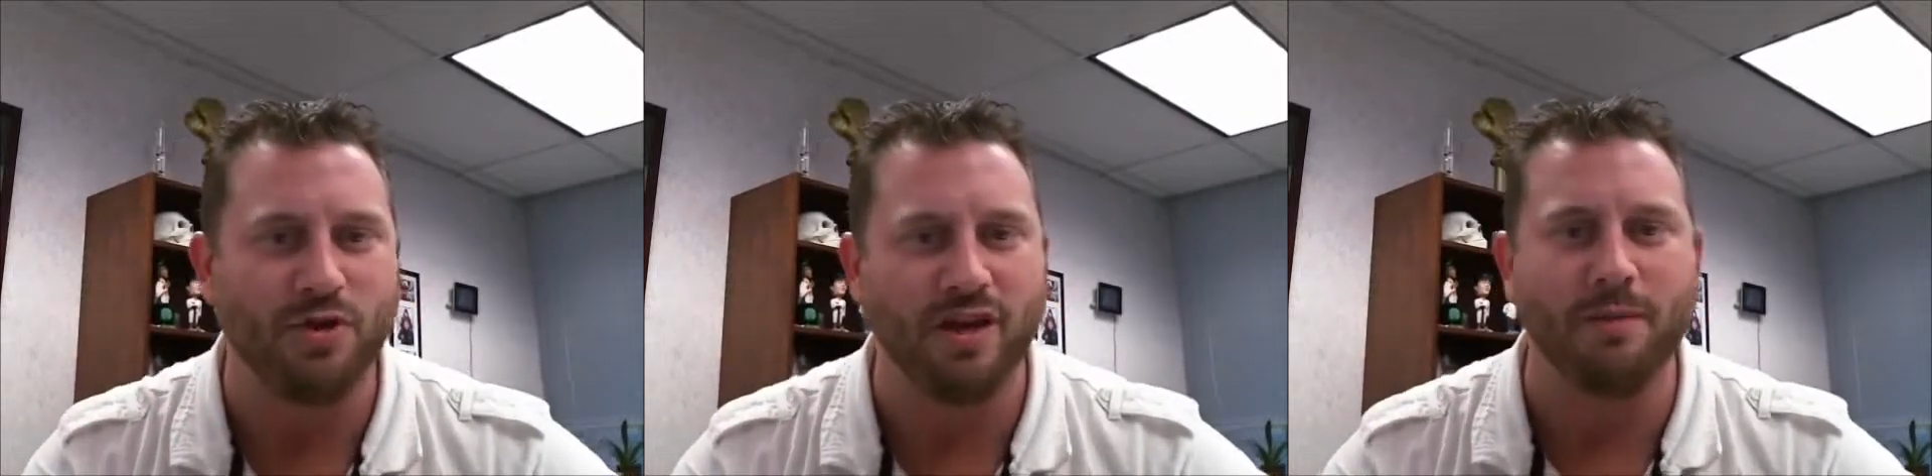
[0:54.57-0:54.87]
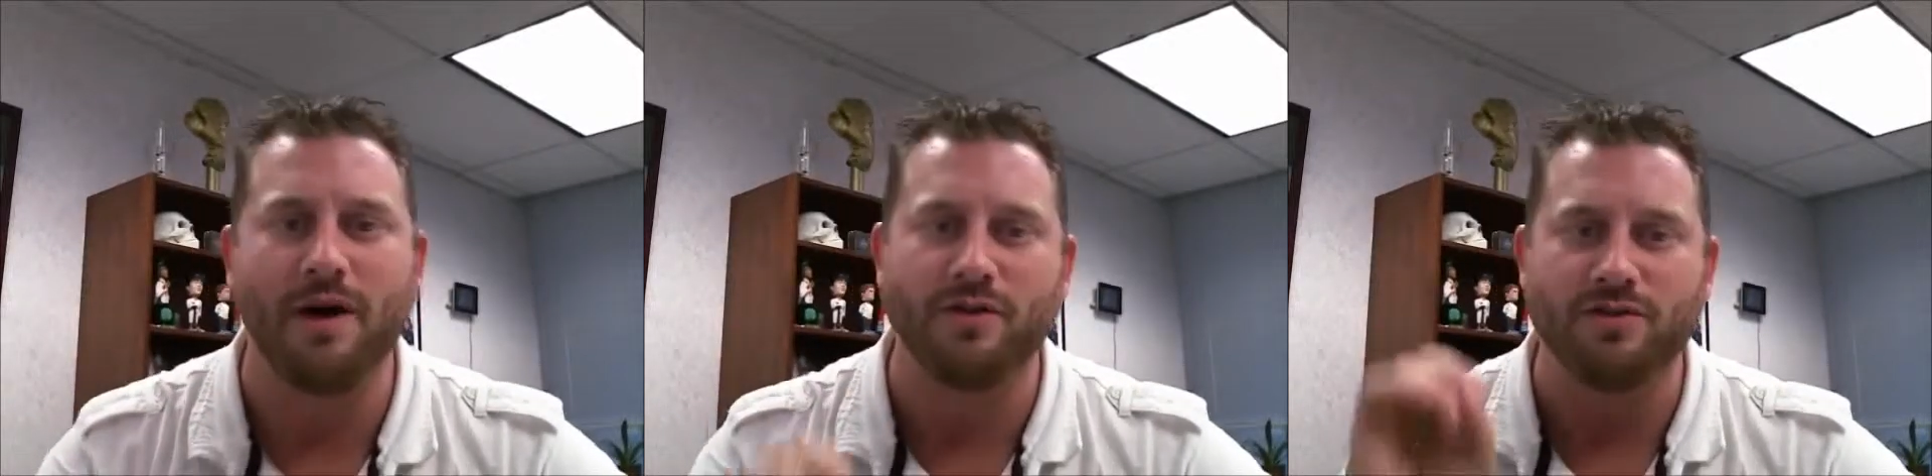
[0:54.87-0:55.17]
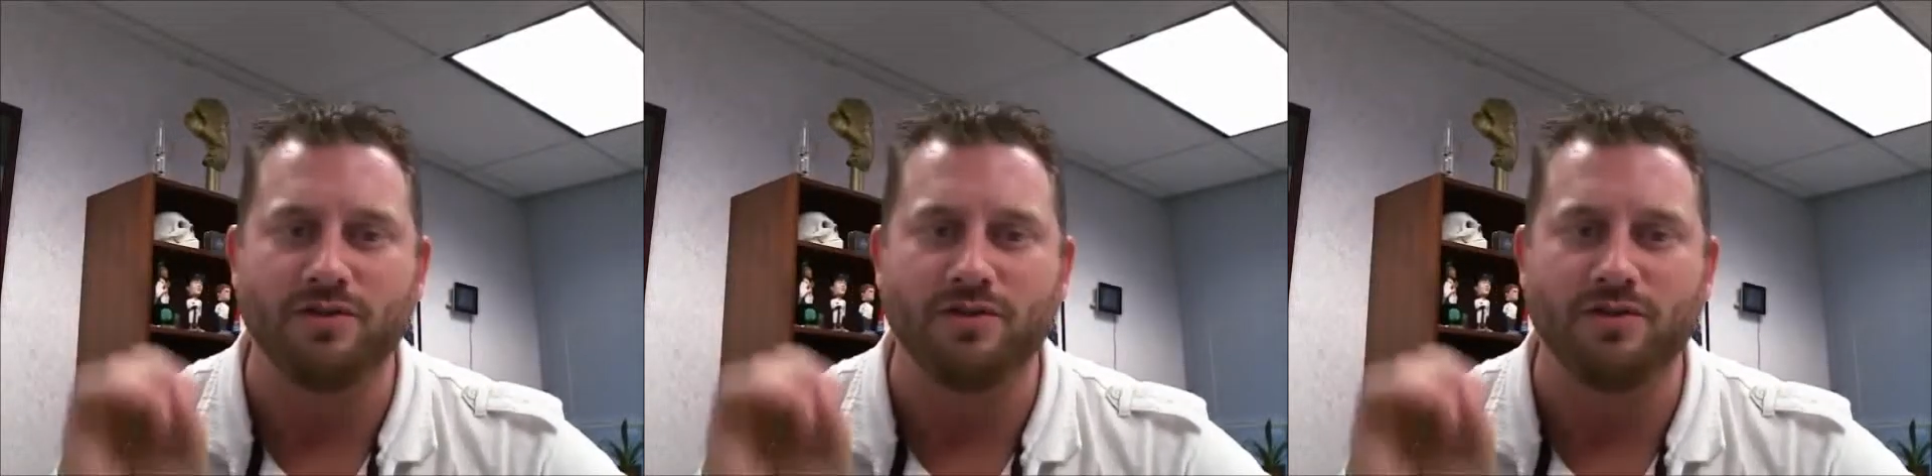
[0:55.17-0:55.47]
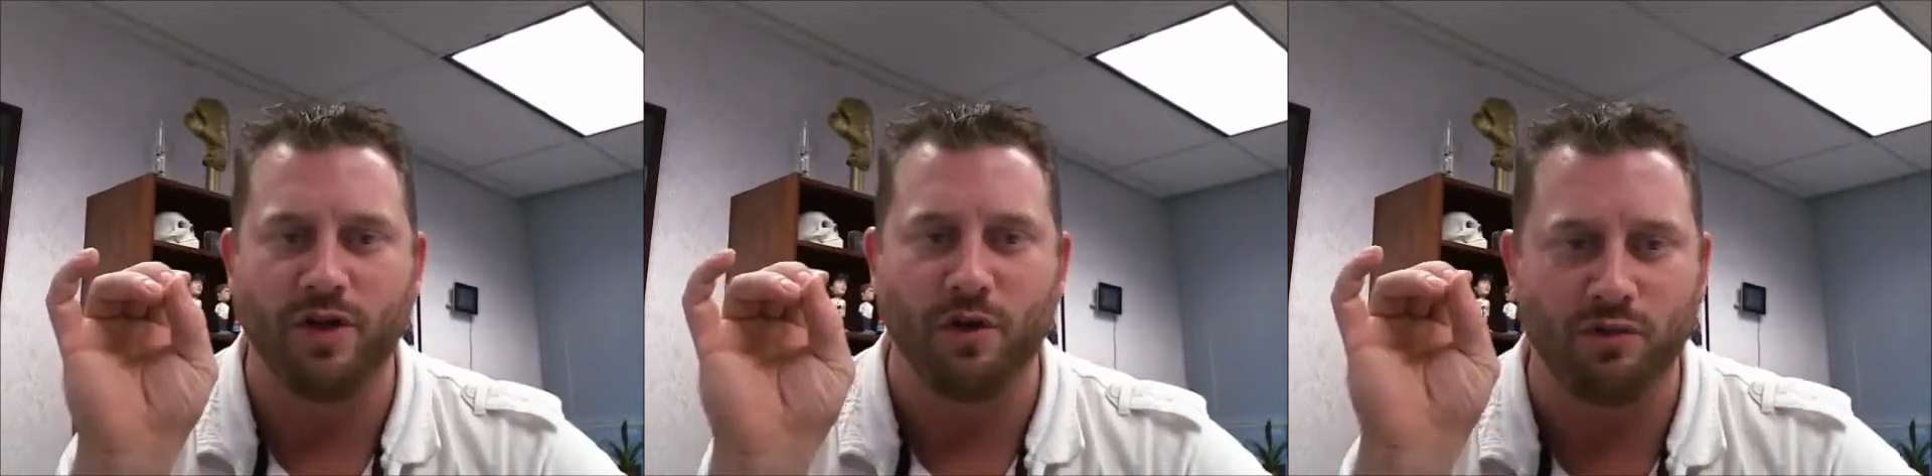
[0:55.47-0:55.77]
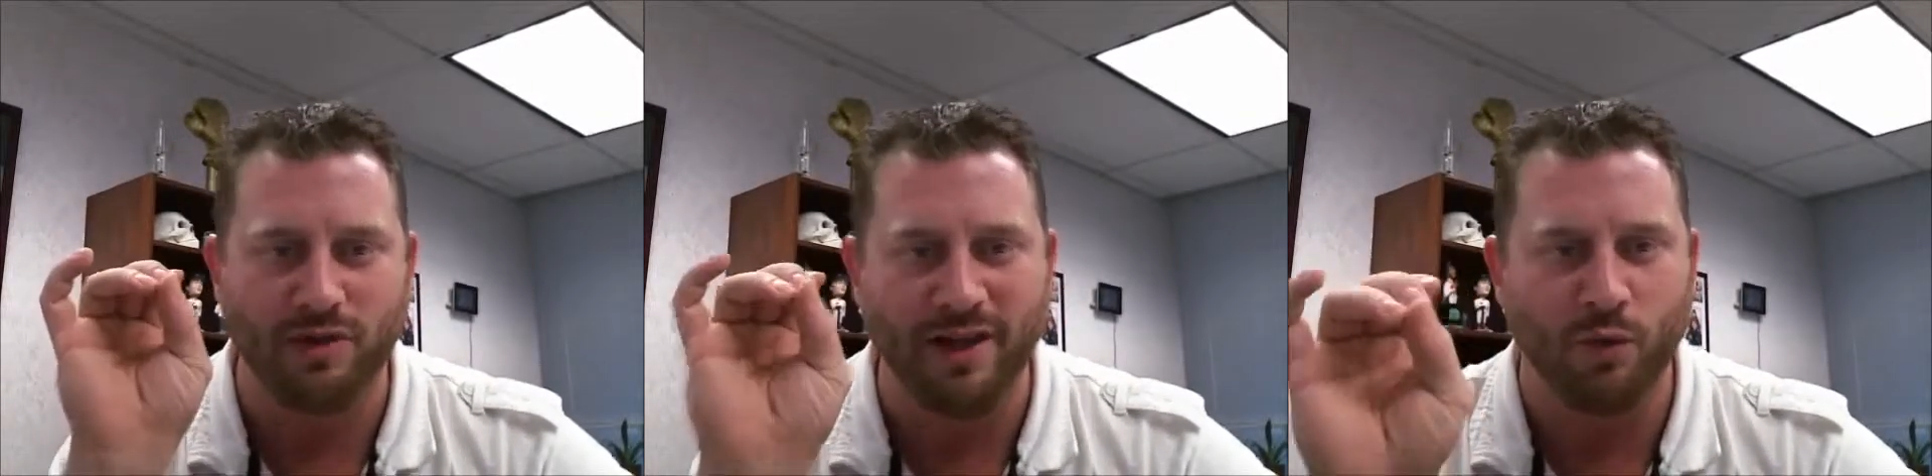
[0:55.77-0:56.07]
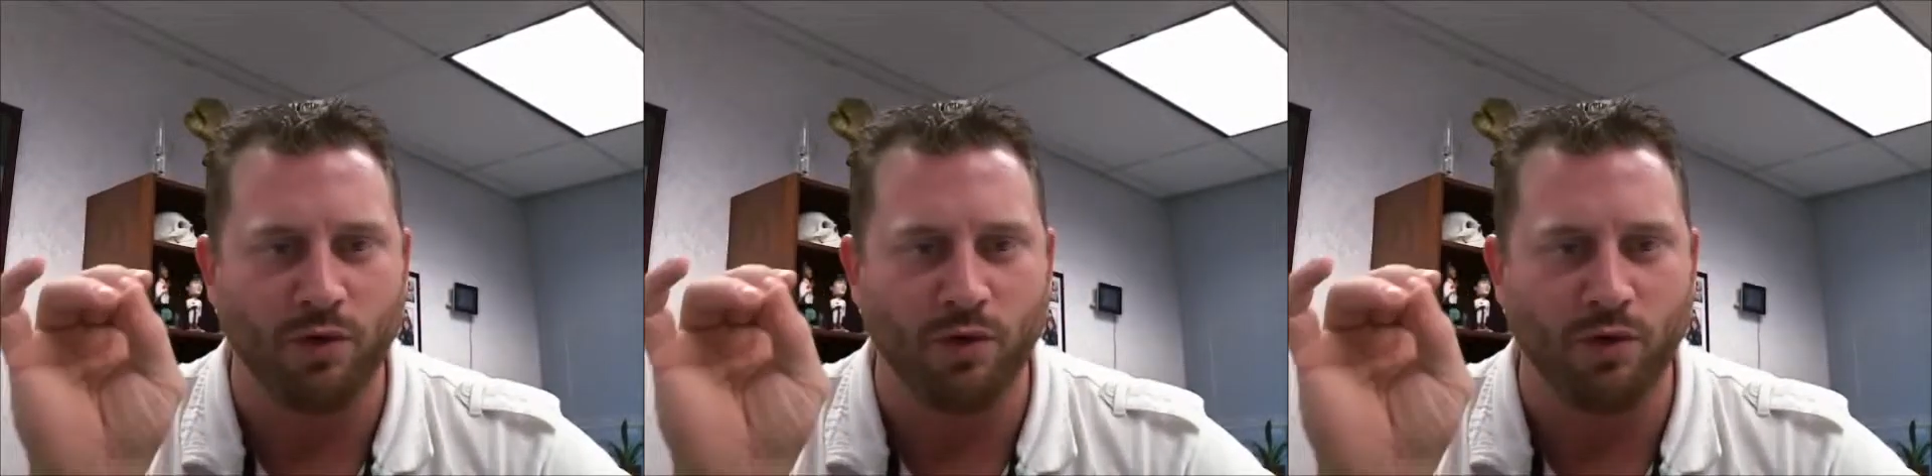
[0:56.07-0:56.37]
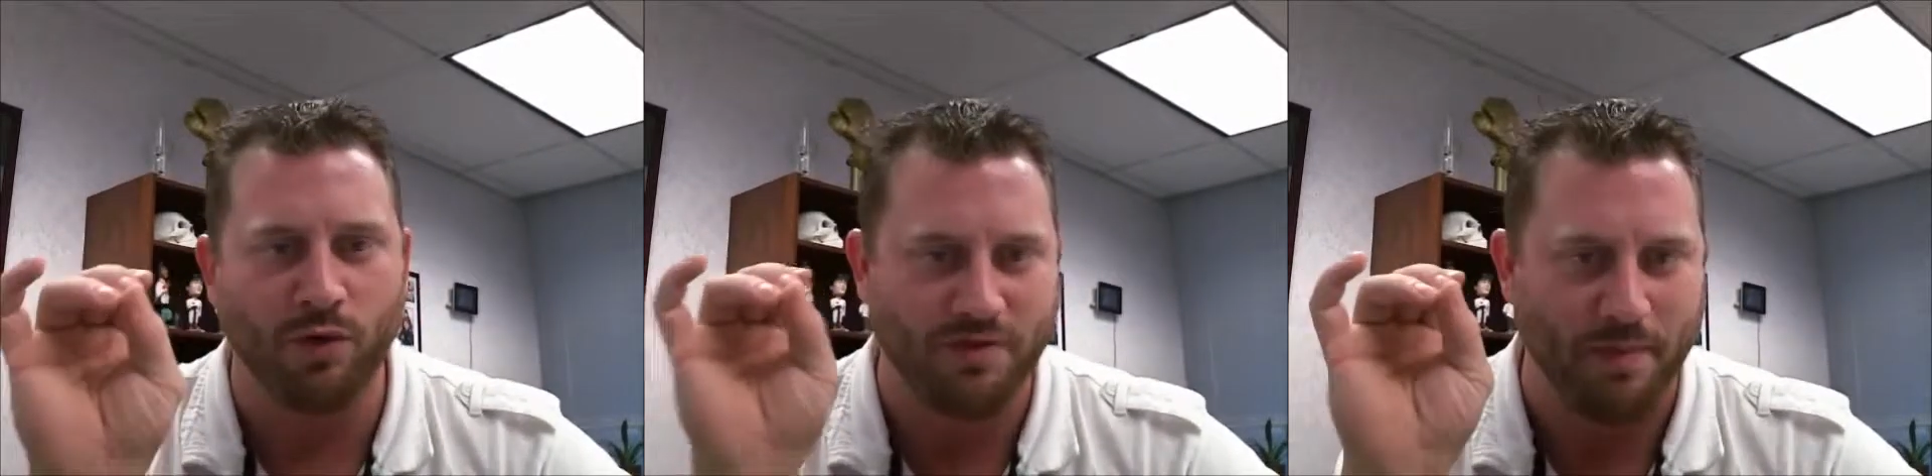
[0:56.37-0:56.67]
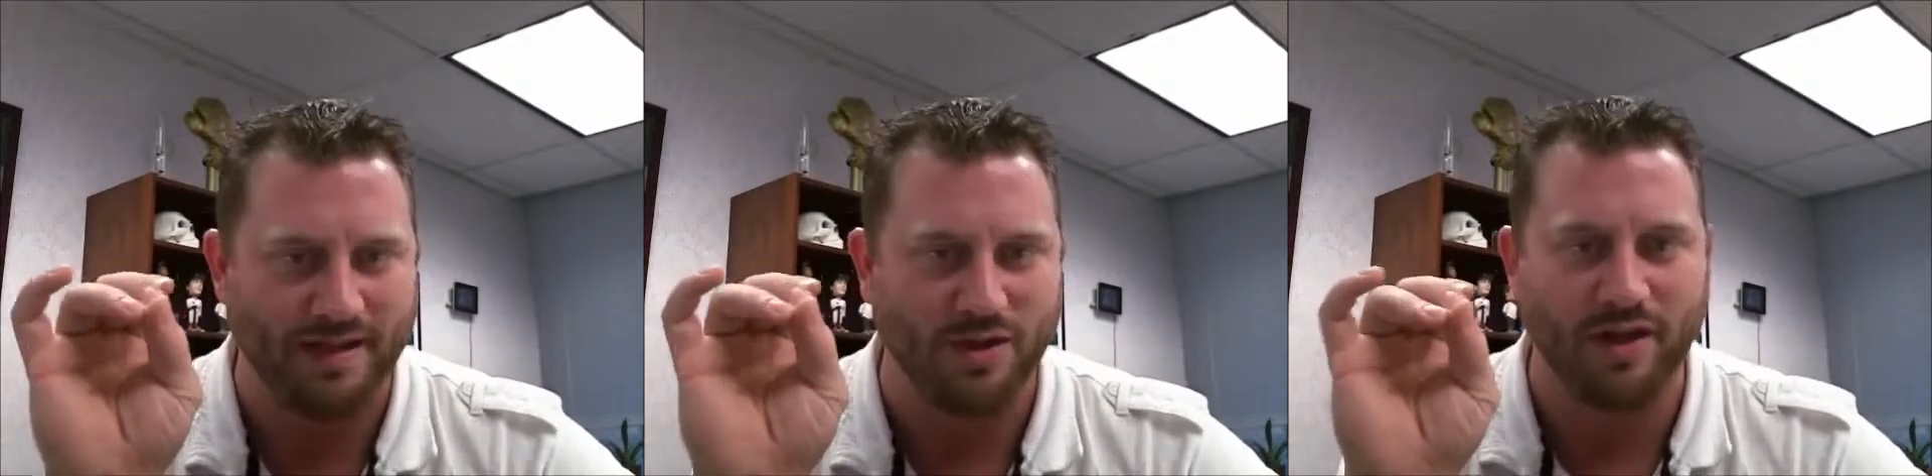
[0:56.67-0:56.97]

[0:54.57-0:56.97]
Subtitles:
You think about literal shelf space.